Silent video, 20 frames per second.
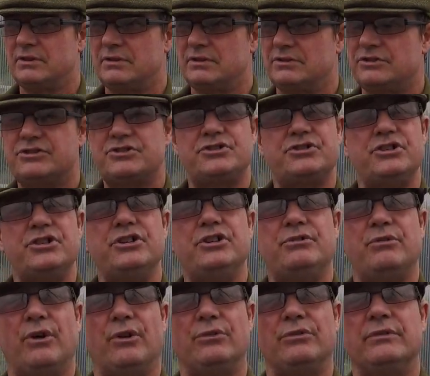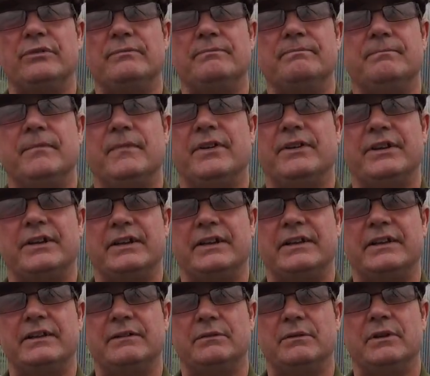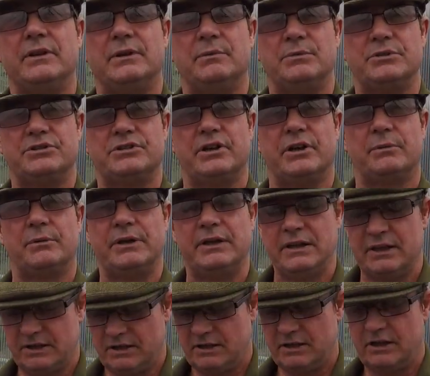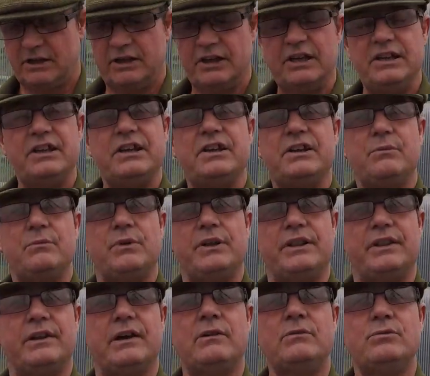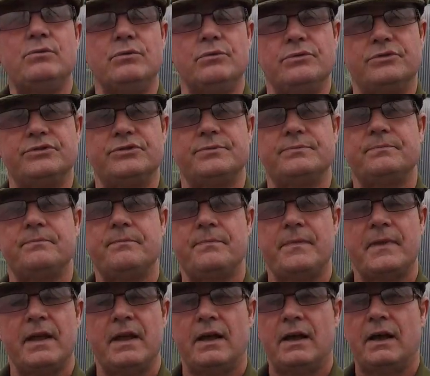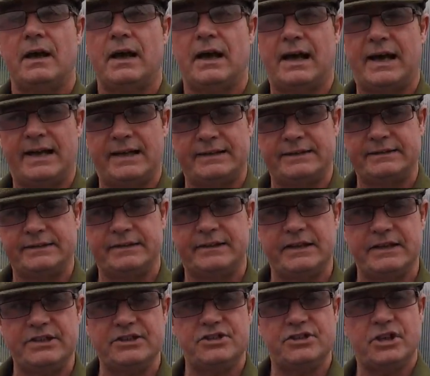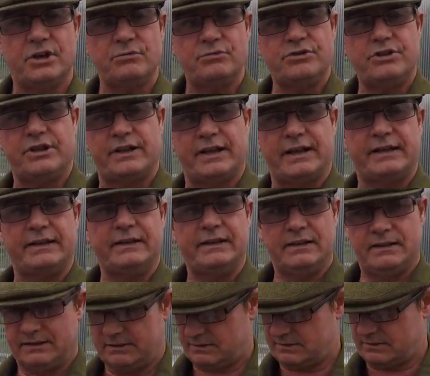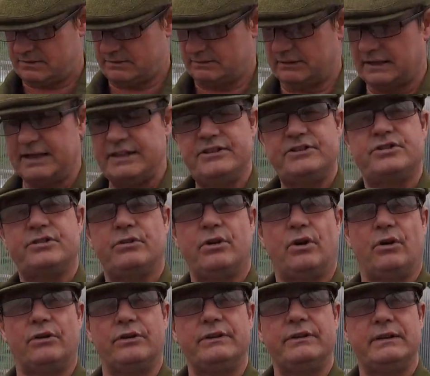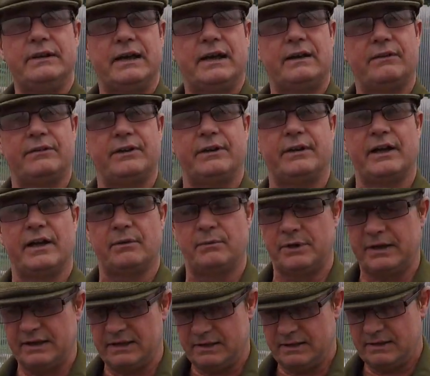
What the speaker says: Styron, I think he was growing, and he did it with those. And he showed you then later on how they're going,